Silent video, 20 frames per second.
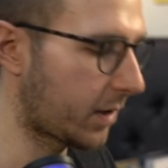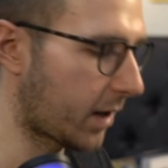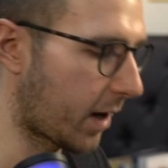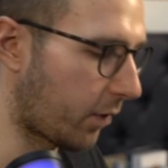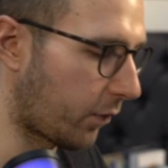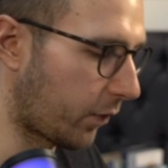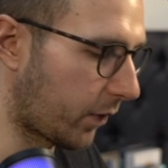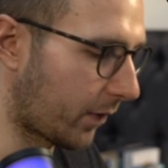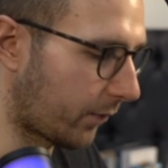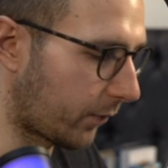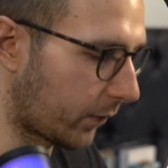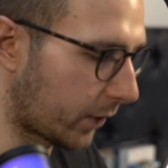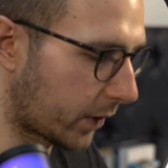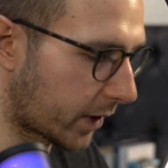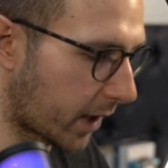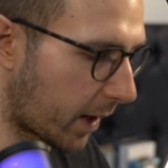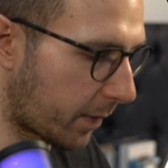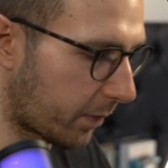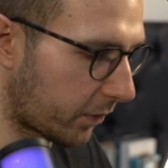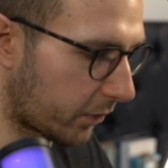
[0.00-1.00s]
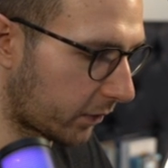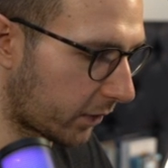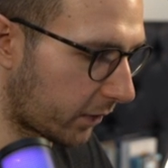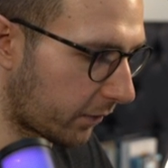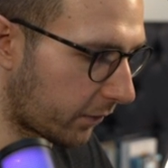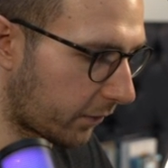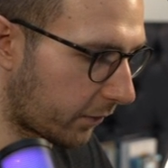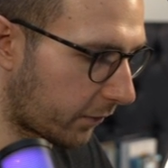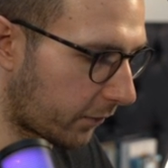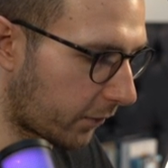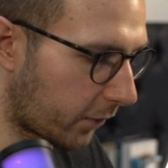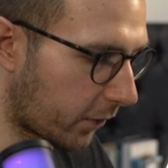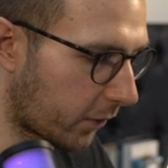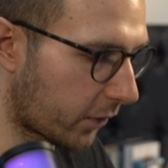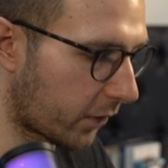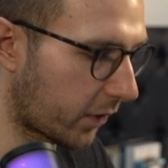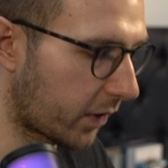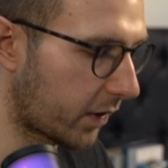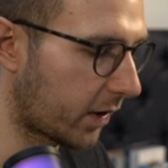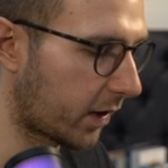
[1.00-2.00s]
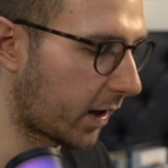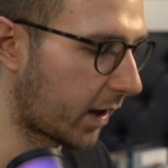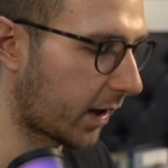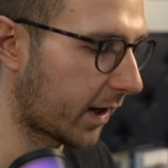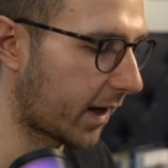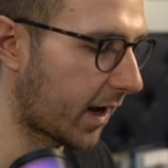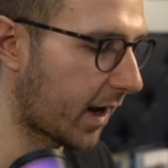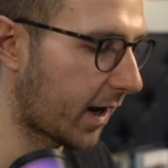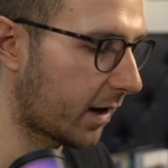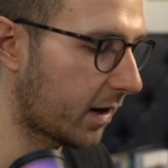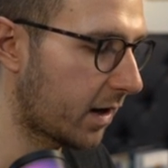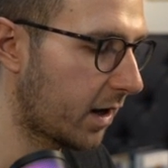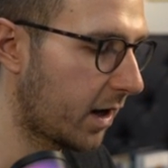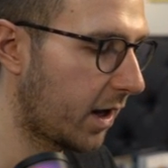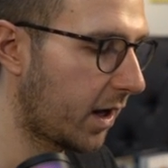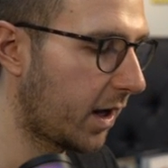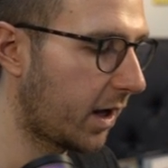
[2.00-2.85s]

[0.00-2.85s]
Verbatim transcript: Now, if we tap on the four again,